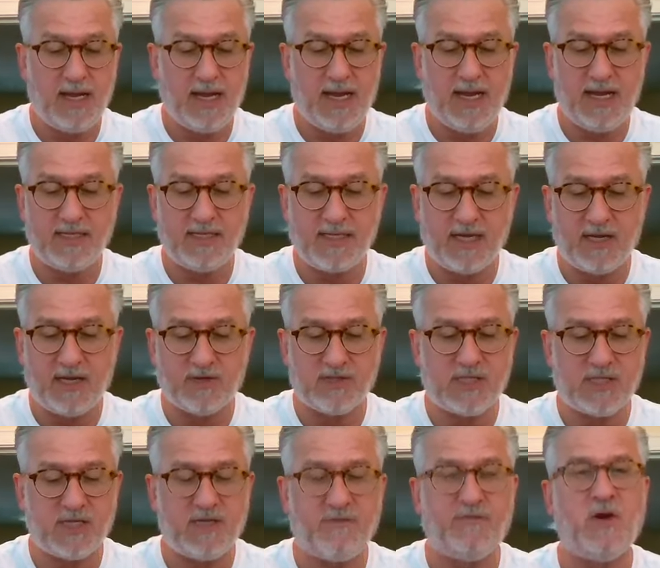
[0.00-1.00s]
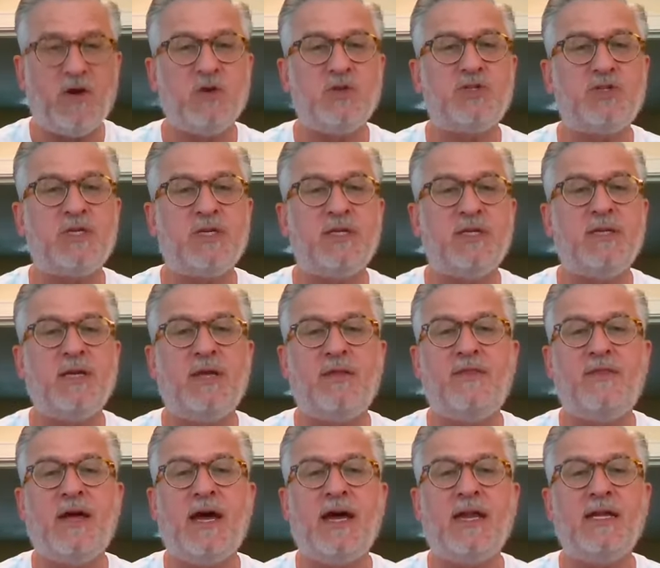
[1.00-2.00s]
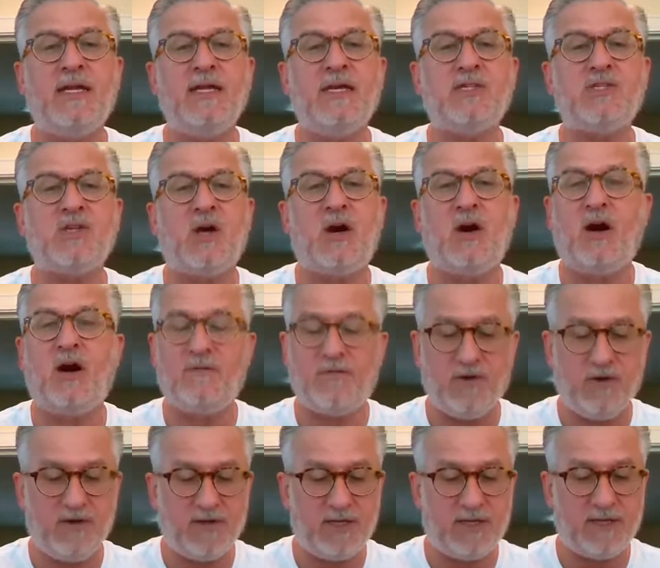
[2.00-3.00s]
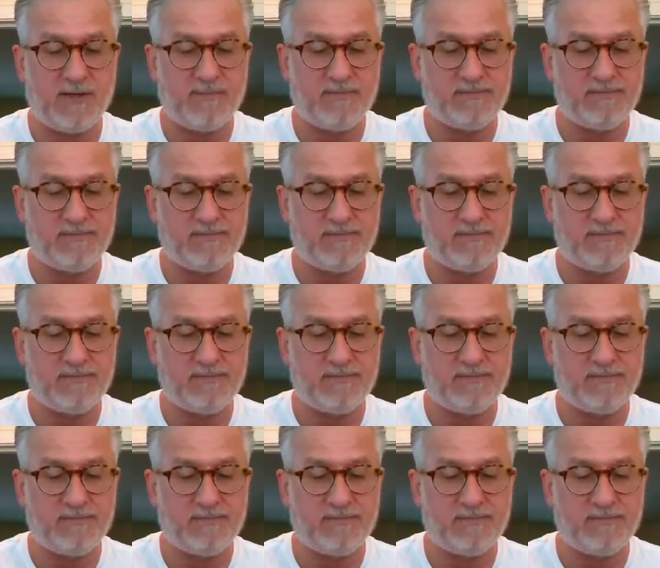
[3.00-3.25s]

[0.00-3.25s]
And here's the devotion that is offered.